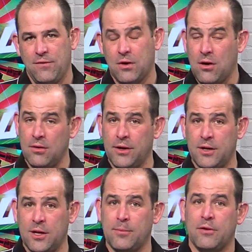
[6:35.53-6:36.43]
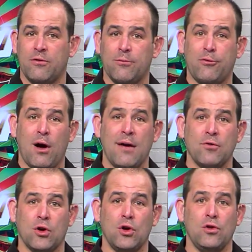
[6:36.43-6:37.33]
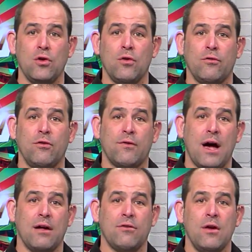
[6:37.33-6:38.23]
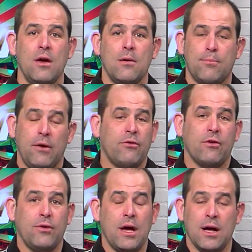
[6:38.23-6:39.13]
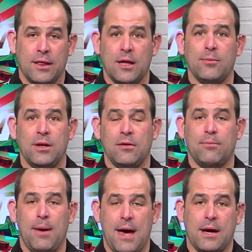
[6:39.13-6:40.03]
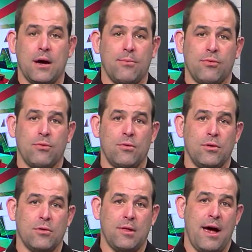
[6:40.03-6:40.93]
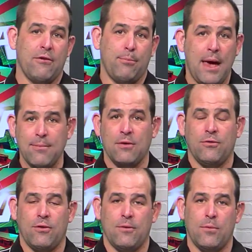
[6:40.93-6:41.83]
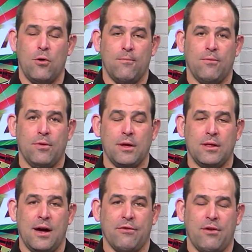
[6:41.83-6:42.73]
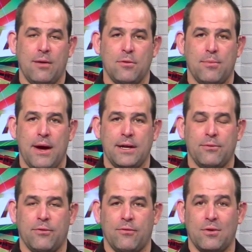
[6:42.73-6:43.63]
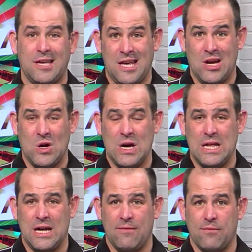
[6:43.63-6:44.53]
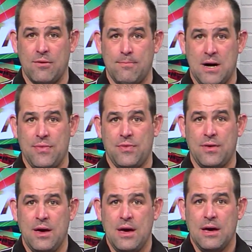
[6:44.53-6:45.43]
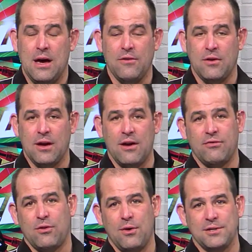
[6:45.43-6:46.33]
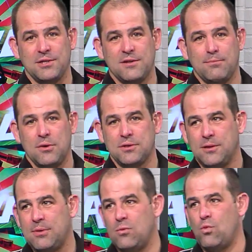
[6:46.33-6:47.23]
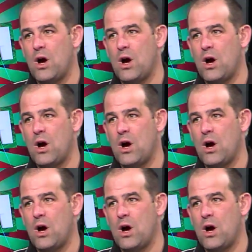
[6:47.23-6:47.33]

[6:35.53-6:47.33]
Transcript: If you're currently an unlimited subscriber, good news, you've got basically unlimited backup through your last payment term. Hopefully, last time you paid, it was for a year and not for a month. As you can guess, the questions have mostly been